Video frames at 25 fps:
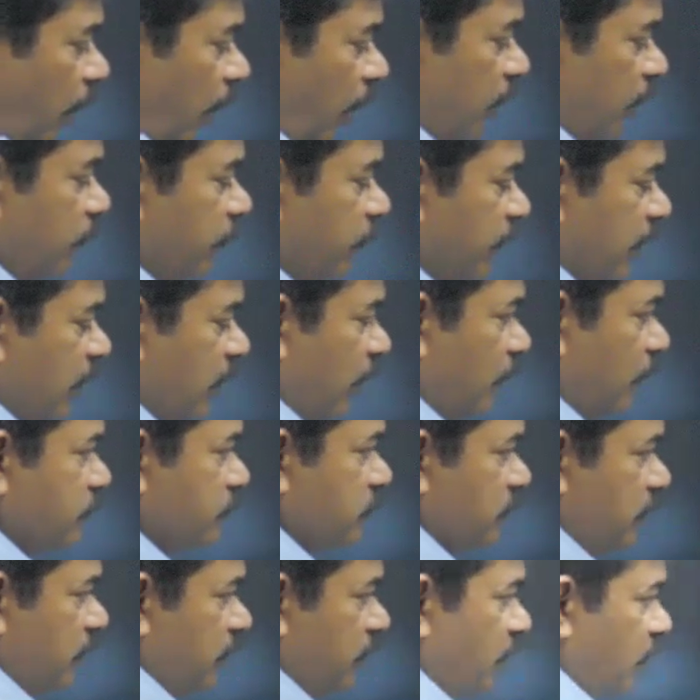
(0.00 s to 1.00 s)
I
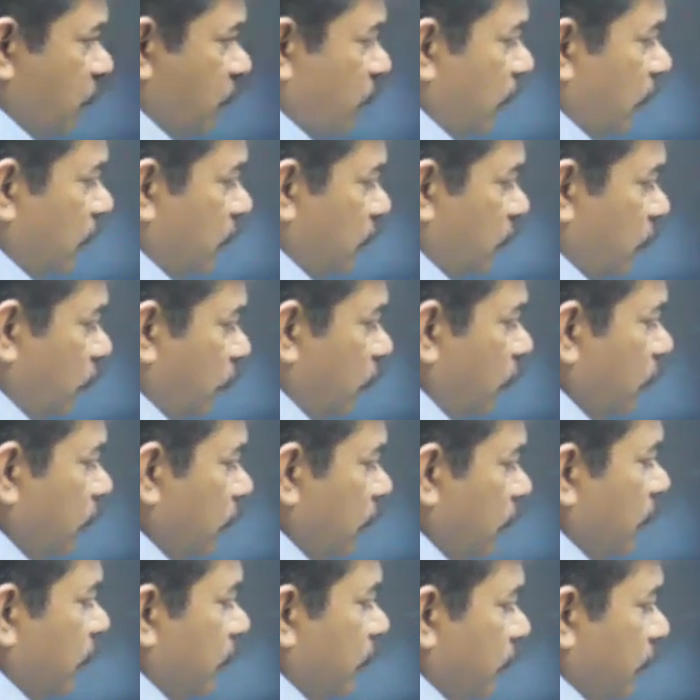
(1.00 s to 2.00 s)
becomes equal to
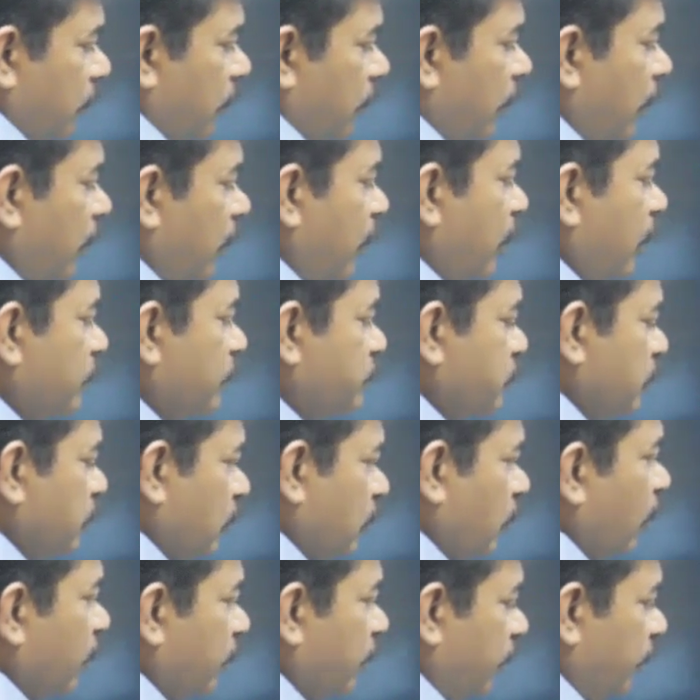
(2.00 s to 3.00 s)
A
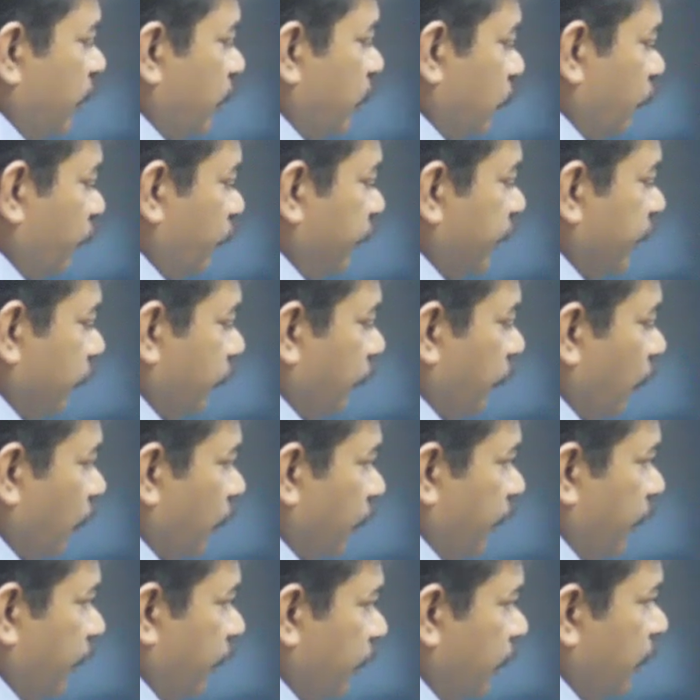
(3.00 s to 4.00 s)
epsilon into V
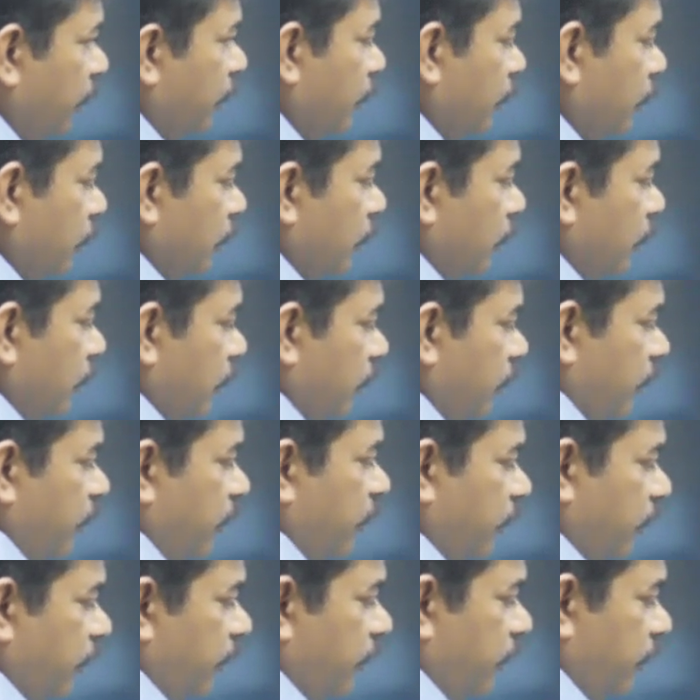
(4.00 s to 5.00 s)
upon D
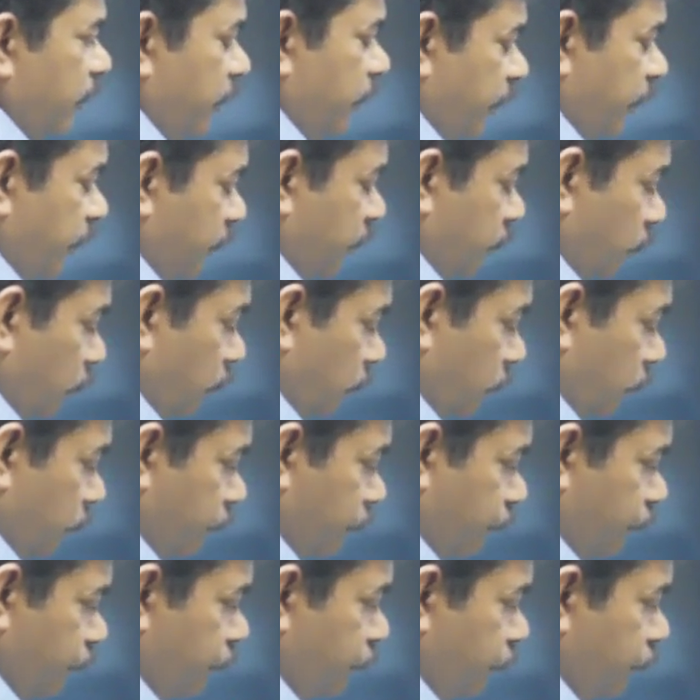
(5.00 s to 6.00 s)
into
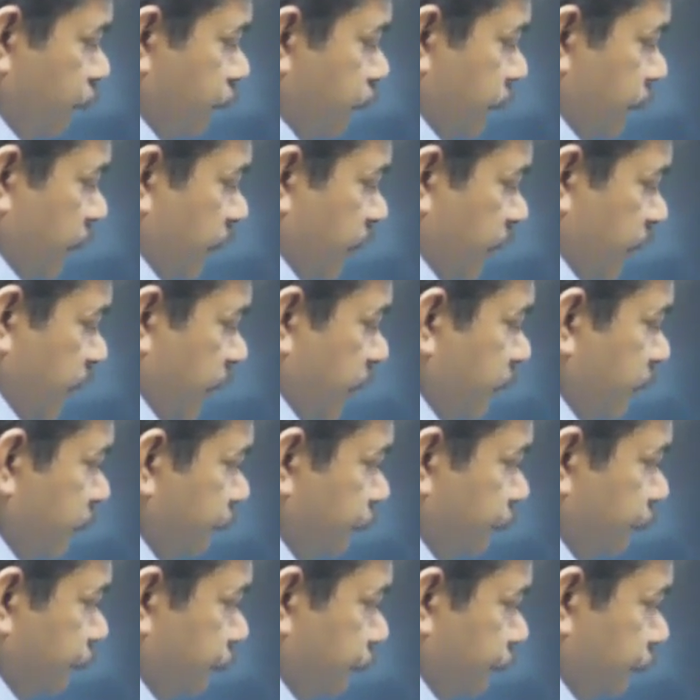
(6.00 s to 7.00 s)

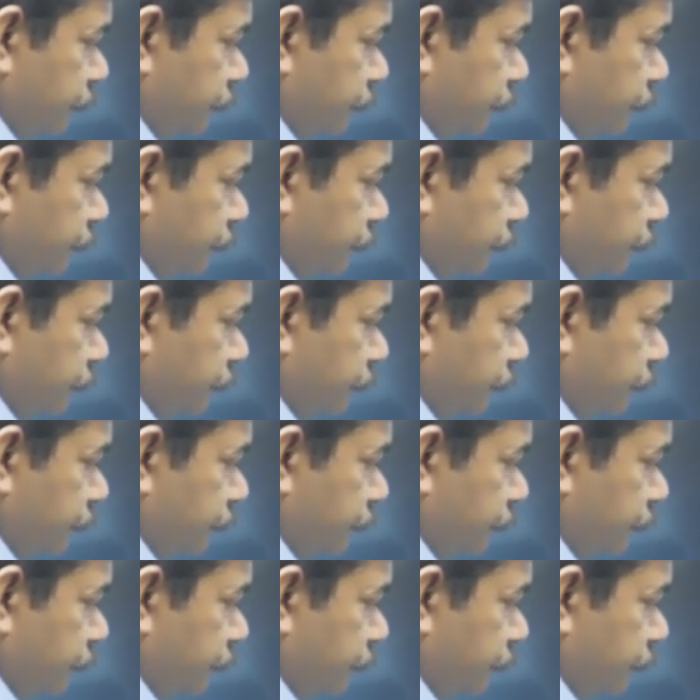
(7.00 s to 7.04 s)
here